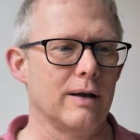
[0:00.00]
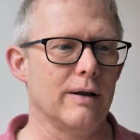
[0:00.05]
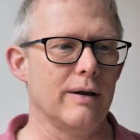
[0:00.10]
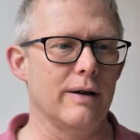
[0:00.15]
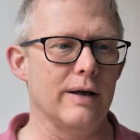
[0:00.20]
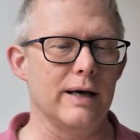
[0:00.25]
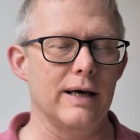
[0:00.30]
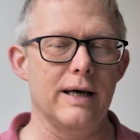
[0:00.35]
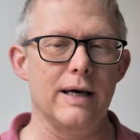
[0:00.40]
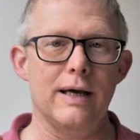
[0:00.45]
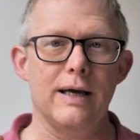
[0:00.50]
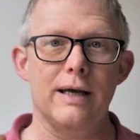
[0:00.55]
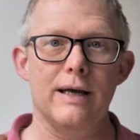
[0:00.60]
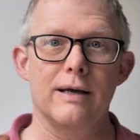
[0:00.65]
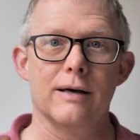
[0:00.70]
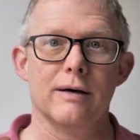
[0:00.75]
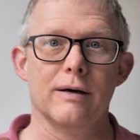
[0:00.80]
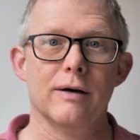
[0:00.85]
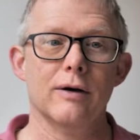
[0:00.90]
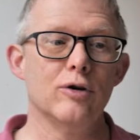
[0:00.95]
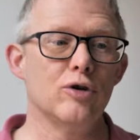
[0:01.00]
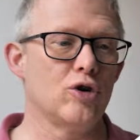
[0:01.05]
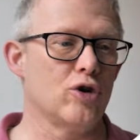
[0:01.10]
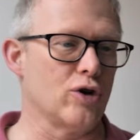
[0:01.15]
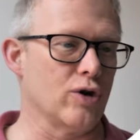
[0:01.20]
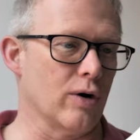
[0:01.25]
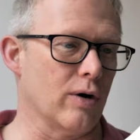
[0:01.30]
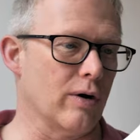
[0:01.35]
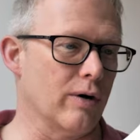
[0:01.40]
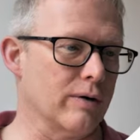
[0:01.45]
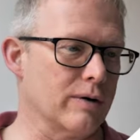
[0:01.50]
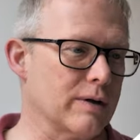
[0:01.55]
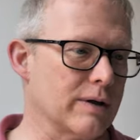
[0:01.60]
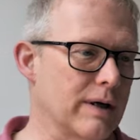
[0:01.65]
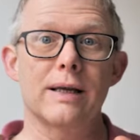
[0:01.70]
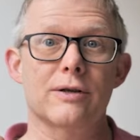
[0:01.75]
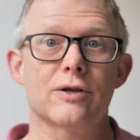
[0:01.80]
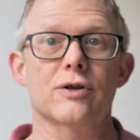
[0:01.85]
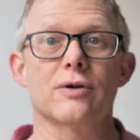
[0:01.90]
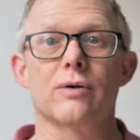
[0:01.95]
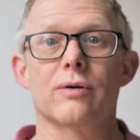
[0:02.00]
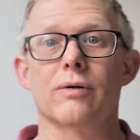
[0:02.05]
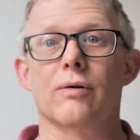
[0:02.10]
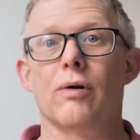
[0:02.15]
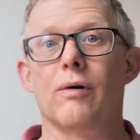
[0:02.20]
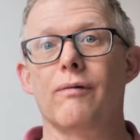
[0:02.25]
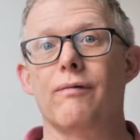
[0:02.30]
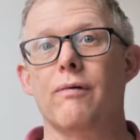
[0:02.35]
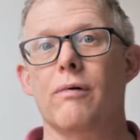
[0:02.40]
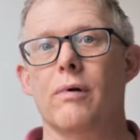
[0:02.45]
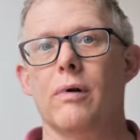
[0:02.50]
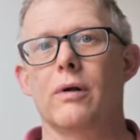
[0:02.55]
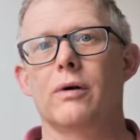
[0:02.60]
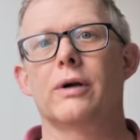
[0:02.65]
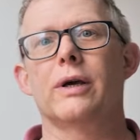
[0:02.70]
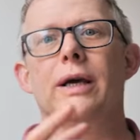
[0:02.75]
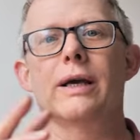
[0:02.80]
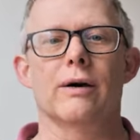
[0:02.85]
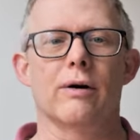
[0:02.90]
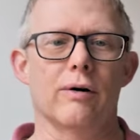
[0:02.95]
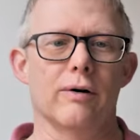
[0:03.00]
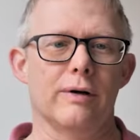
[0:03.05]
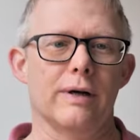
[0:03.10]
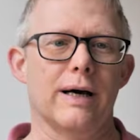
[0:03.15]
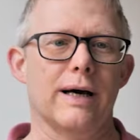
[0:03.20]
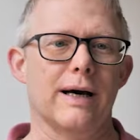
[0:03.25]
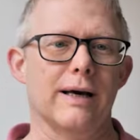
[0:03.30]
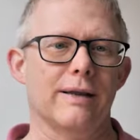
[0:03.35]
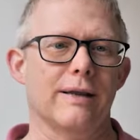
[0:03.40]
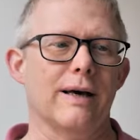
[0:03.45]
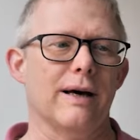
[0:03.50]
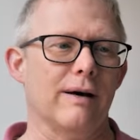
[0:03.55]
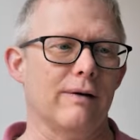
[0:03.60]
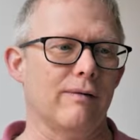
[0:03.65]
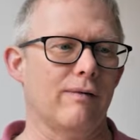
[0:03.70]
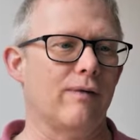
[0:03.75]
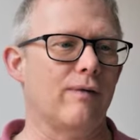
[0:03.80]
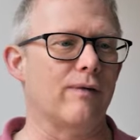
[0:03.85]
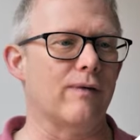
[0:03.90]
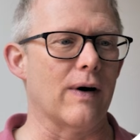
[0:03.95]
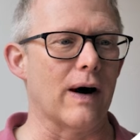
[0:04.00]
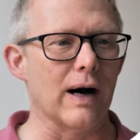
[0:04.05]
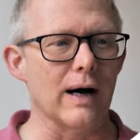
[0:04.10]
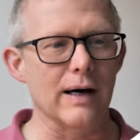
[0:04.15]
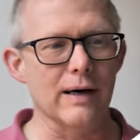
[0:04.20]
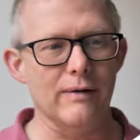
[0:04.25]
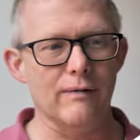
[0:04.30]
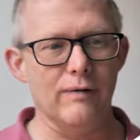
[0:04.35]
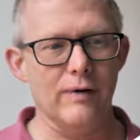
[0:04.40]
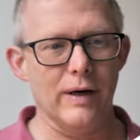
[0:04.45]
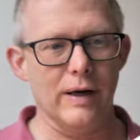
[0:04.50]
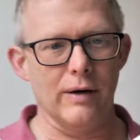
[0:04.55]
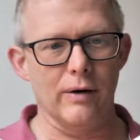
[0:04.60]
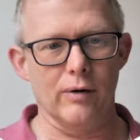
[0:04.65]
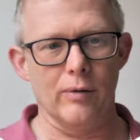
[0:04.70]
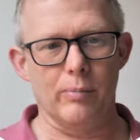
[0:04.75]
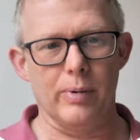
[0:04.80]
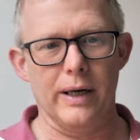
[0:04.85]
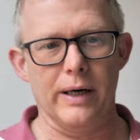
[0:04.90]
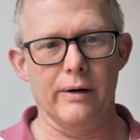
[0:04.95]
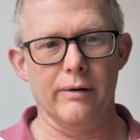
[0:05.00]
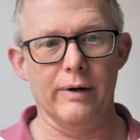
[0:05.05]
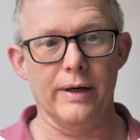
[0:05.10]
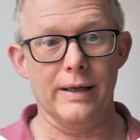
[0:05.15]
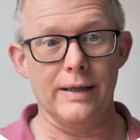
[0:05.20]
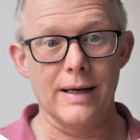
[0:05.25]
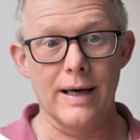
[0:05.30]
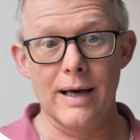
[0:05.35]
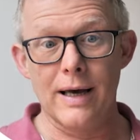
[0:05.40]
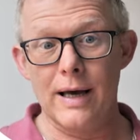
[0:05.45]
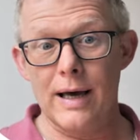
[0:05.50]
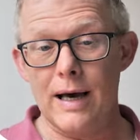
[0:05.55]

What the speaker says: the chart. Let's start off looking out at that 5 year period,